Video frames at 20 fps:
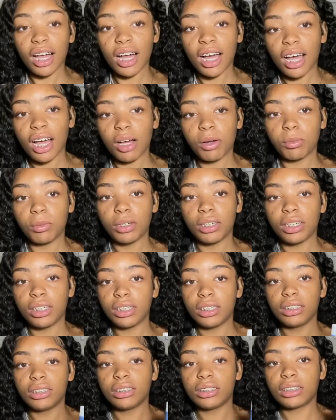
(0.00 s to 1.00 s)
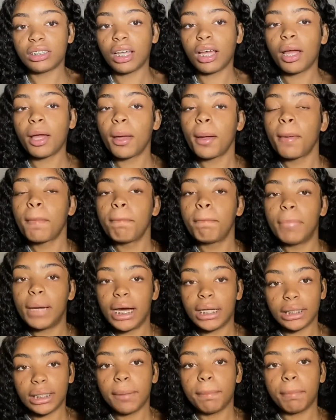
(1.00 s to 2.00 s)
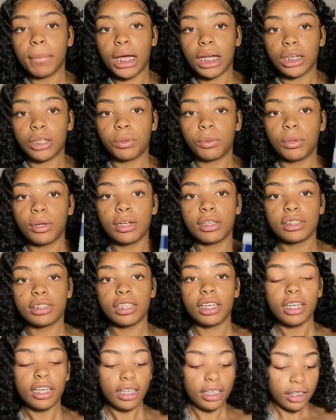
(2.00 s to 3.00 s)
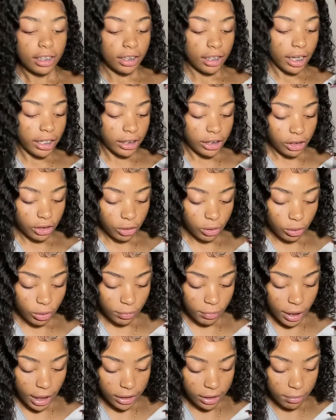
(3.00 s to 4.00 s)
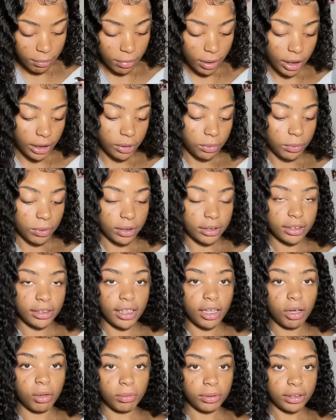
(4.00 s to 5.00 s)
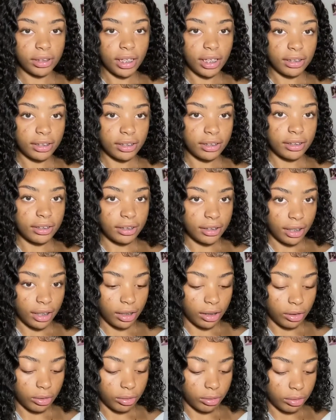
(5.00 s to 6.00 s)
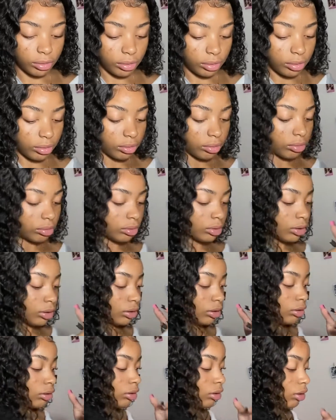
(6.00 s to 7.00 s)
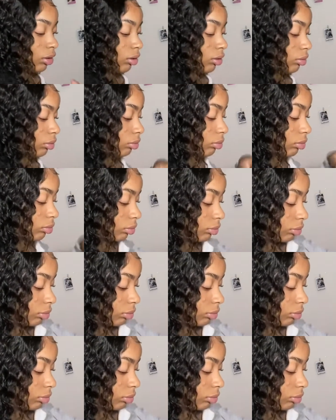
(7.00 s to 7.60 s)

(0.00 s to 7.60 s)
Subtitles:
got was Bath and Body Works. Yeah, I need to go to Bath and Body Works. They always got the sales, you know.